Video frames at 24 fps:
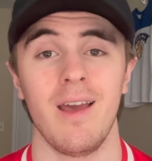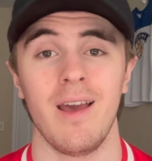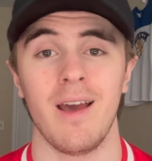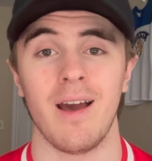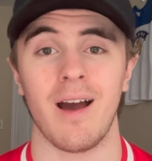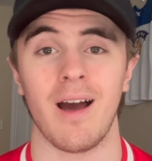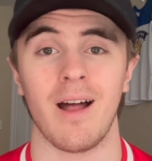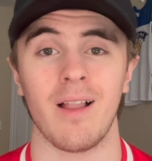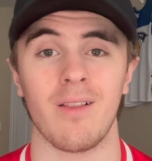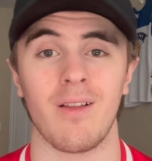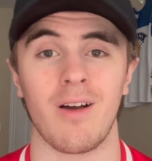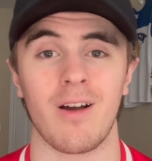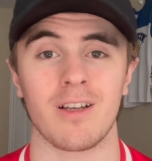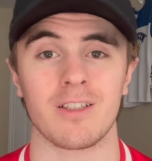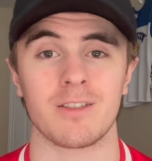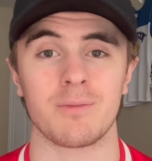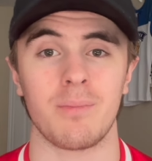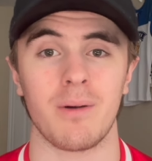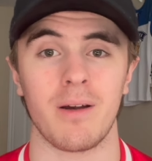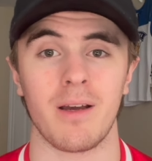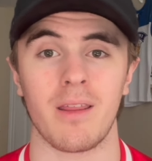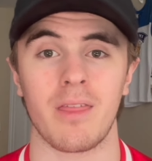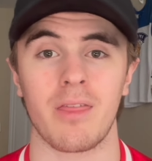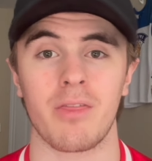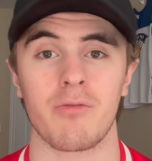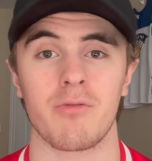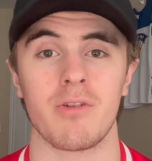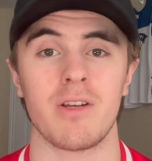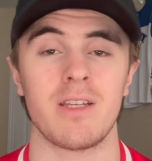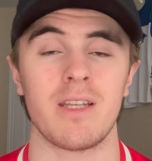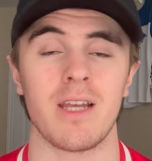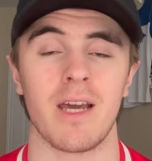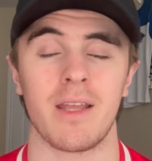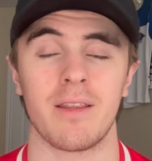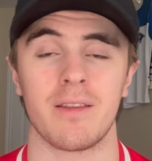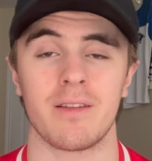lost by
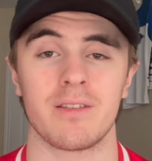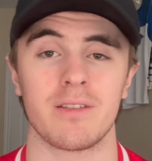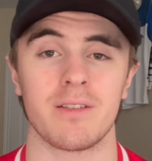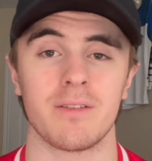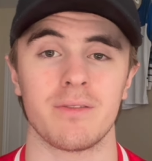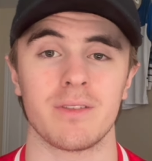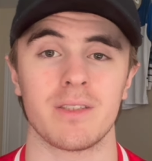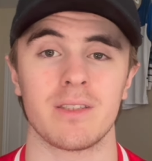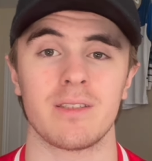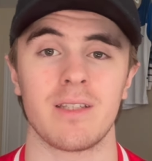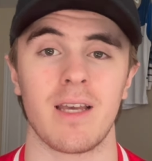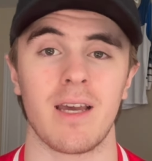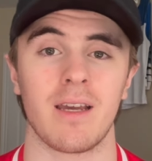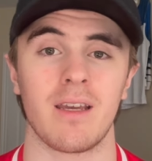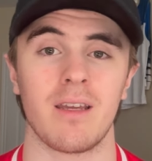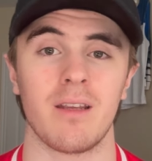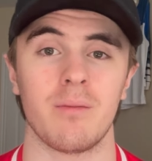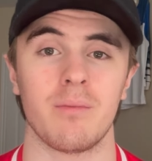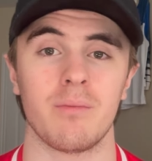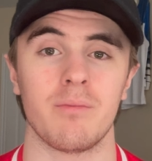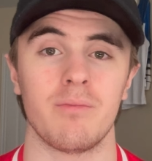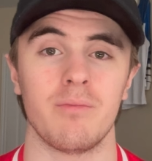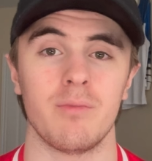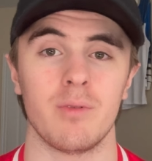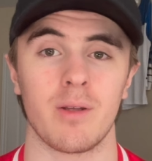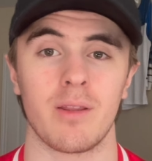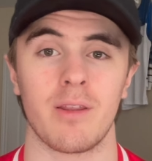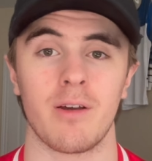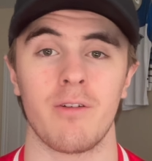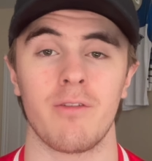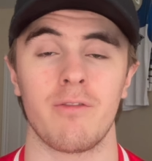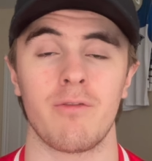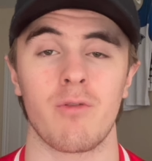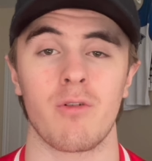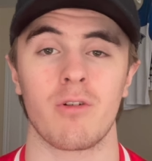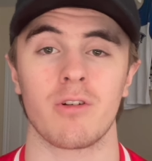0.3 of a second
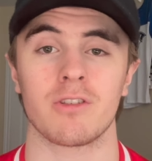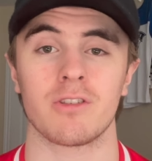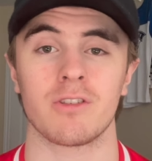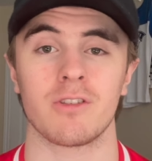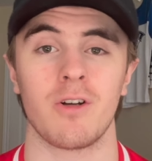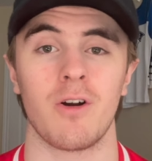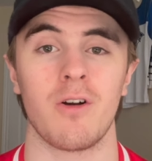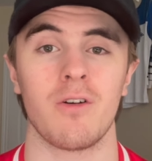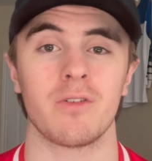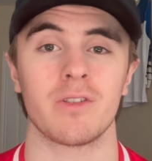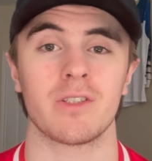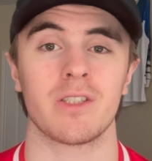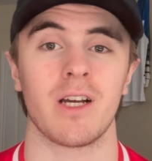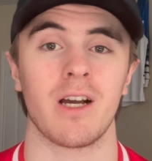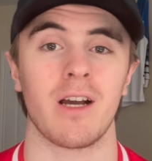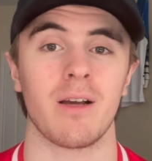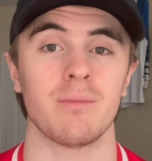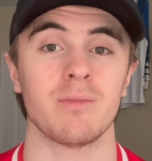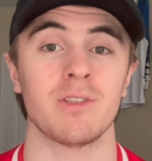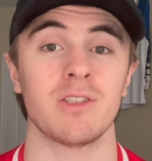without forcing overtime.